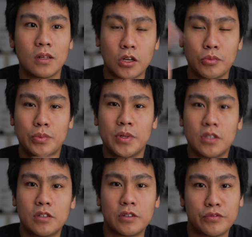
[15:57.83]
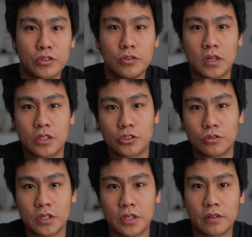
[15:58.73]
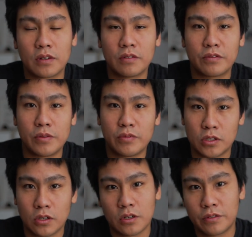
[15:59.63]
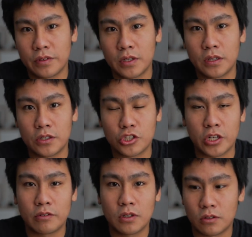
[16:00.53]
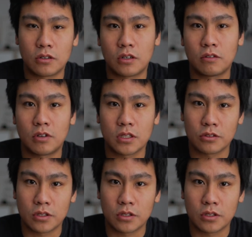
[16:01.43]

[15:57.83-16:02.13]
Comment below if you are shooting film photography in general or want to